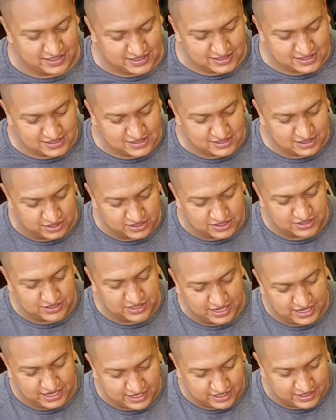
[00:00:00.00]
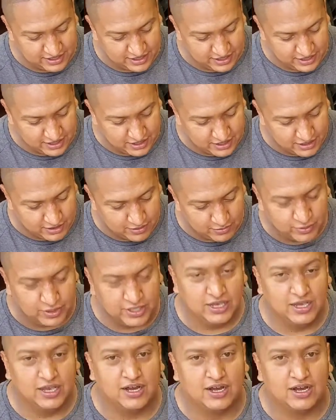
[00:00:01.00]
So today
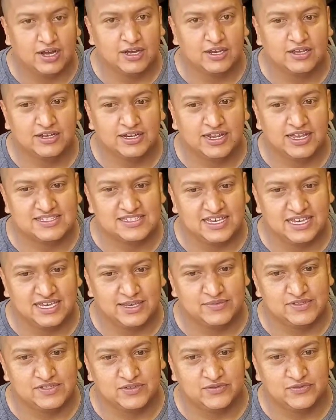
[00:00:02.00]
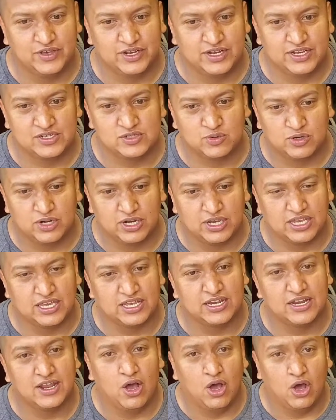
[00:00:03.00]
we are gonna attempt to finish working
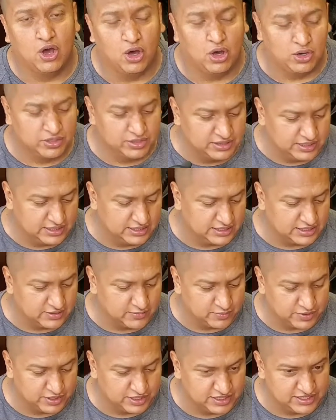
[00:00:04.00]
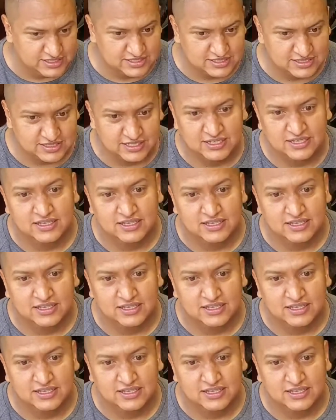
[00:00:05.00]
on the Caprice,